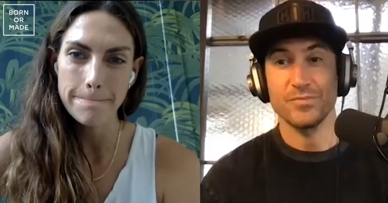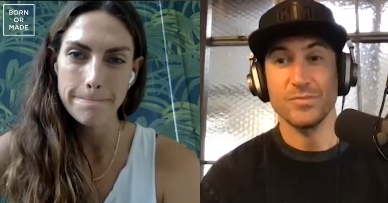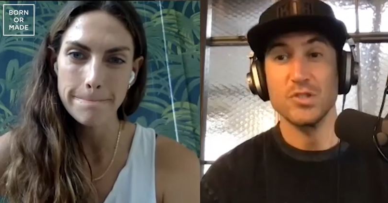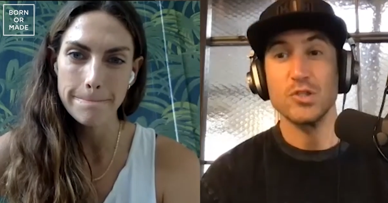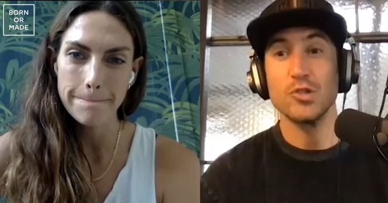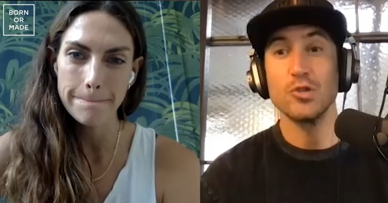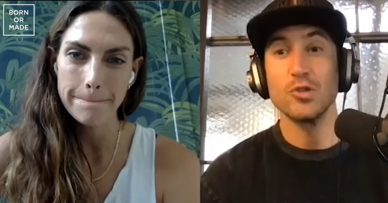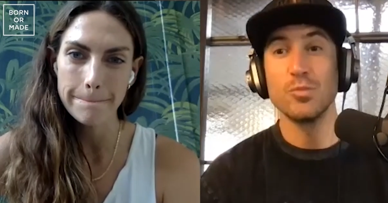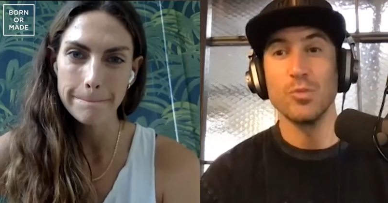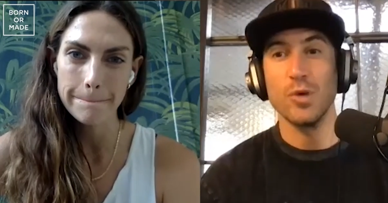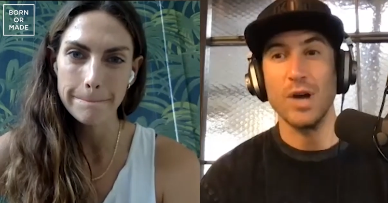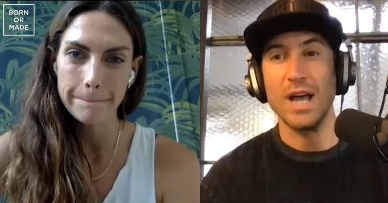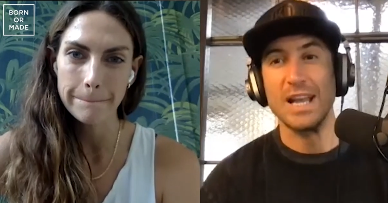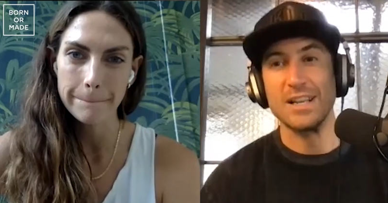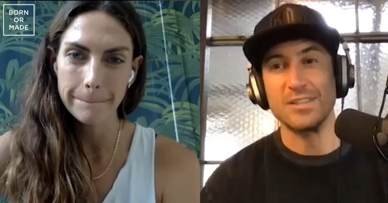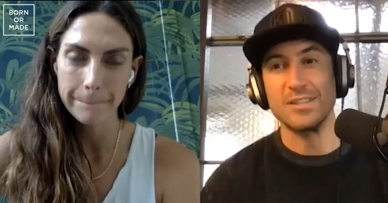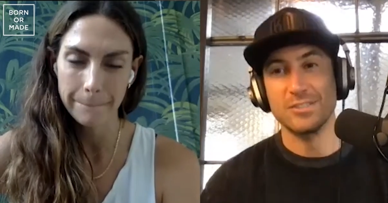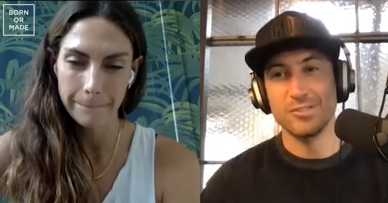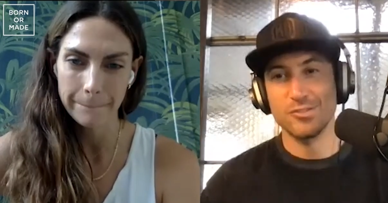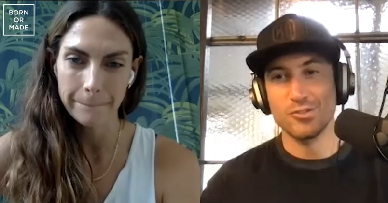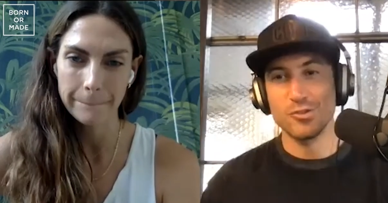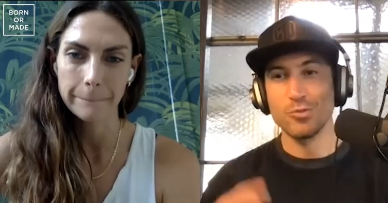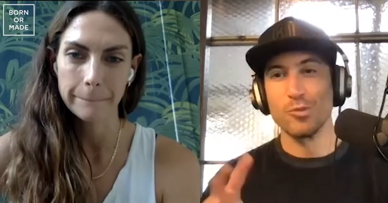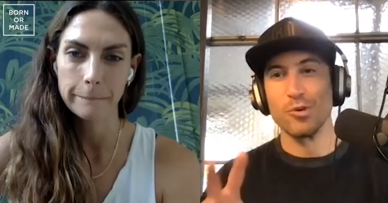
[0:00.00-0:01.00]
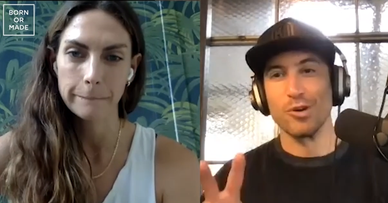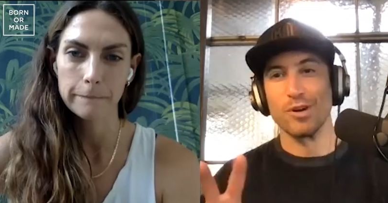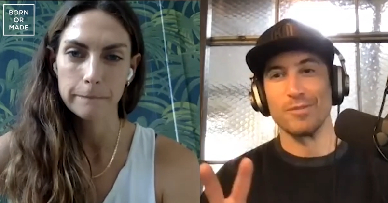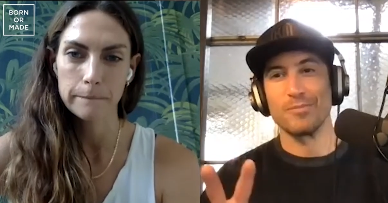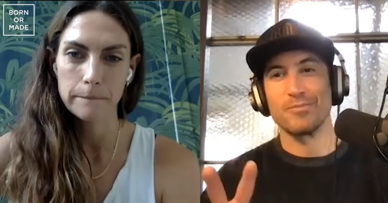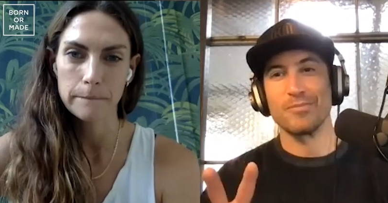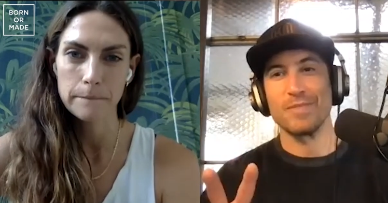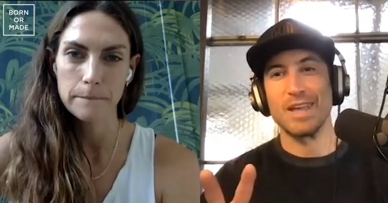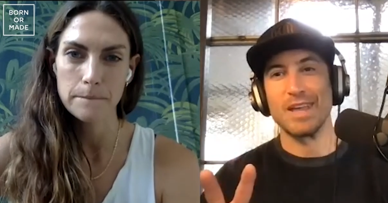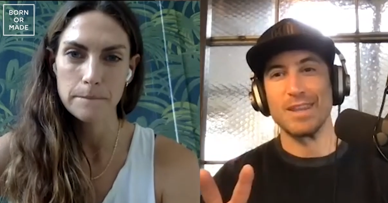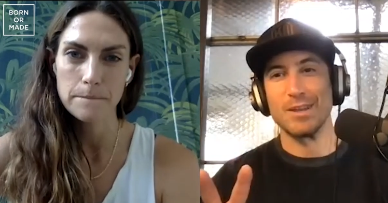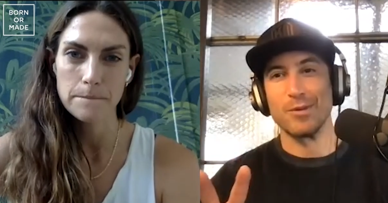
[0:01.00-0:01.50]
Speaker 1: two actually two more
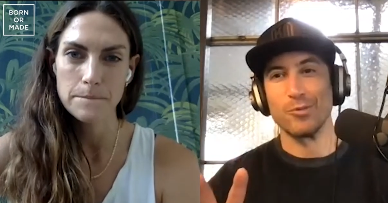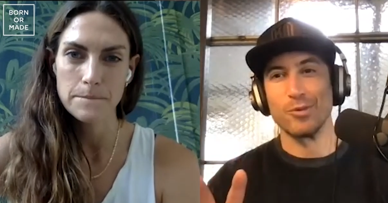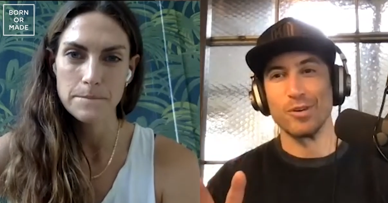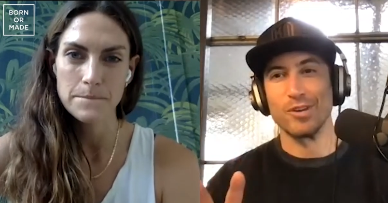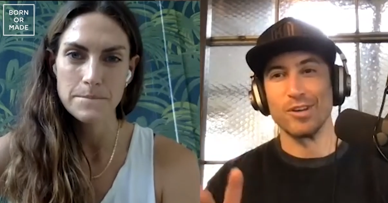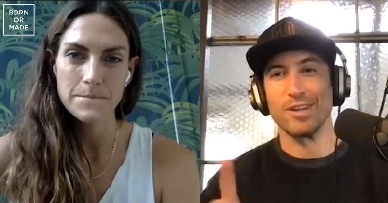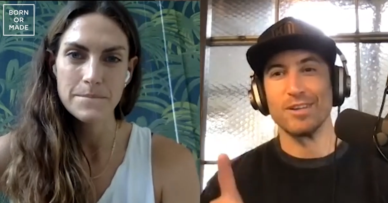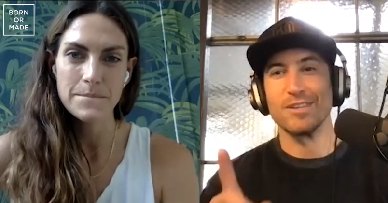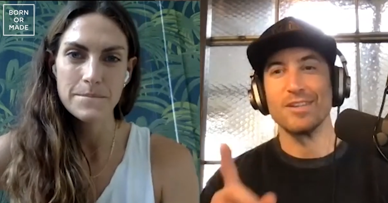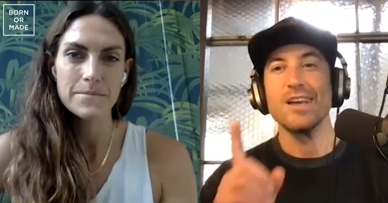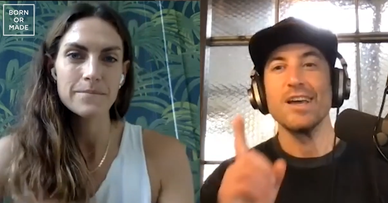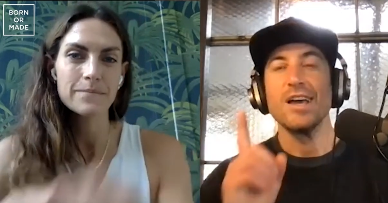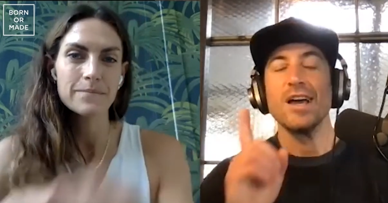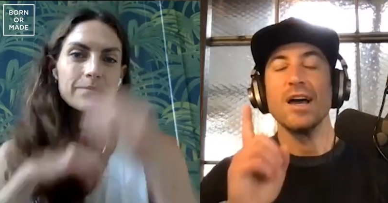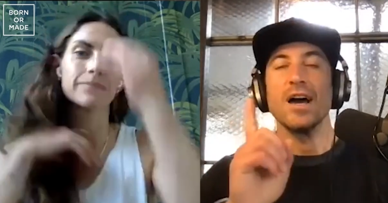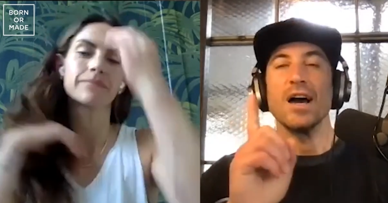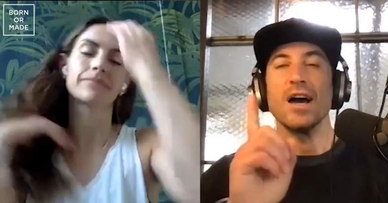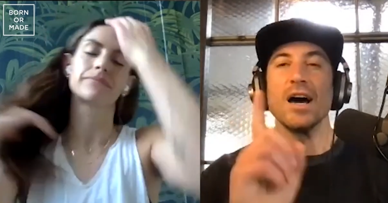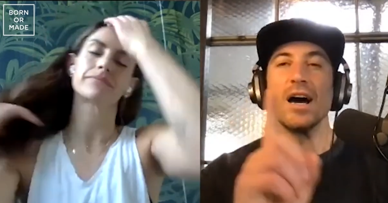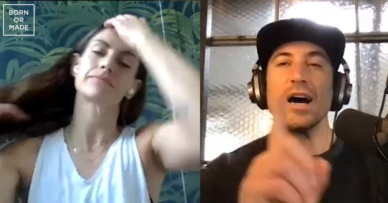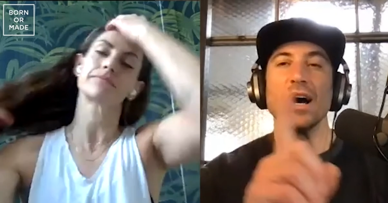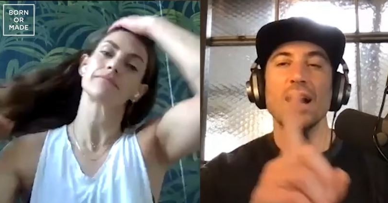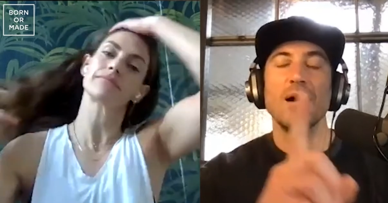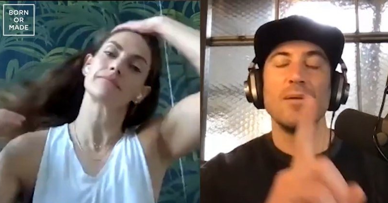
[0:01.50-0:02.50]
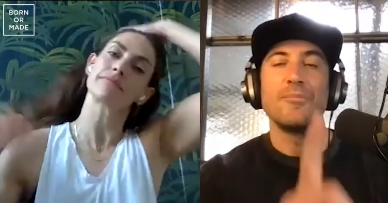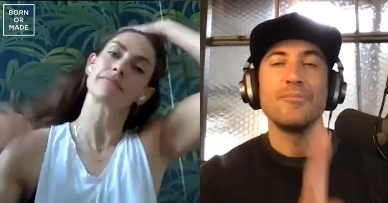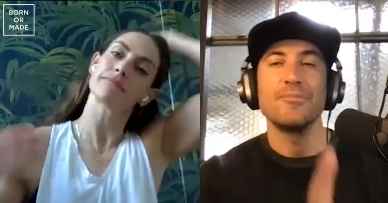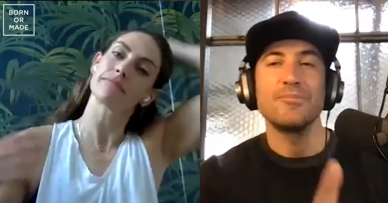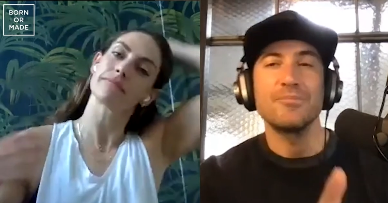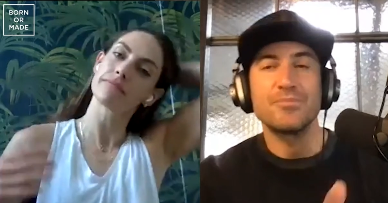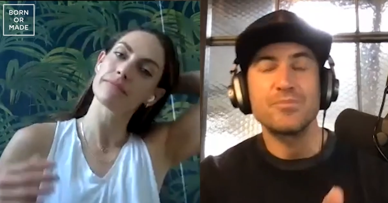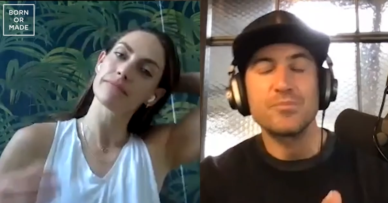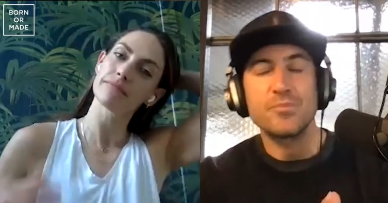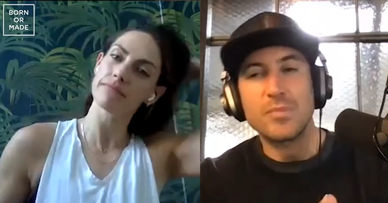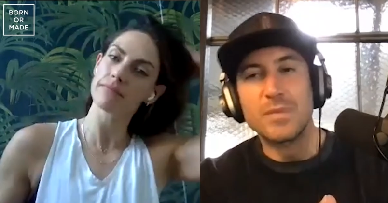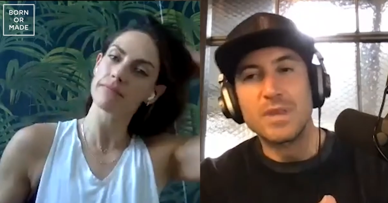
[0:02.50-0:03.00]
and then we're done
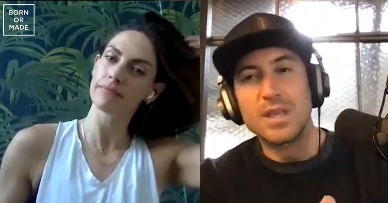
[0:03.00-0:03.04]
um